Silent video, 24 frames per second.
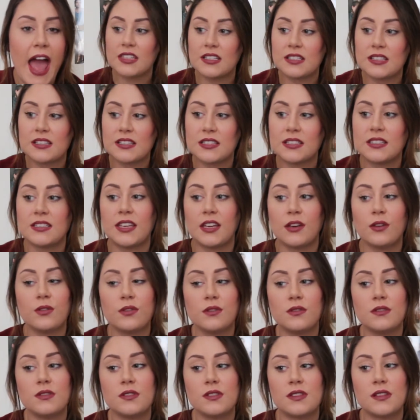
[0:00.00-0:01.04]
the
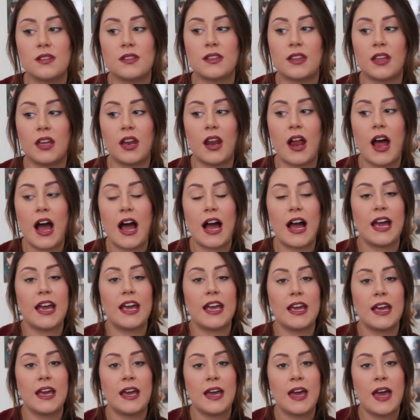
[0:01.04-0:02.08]
skills that
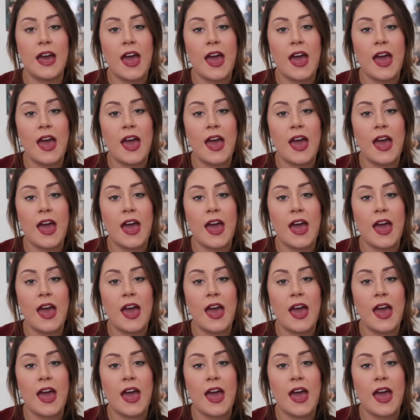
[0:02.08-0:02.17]
I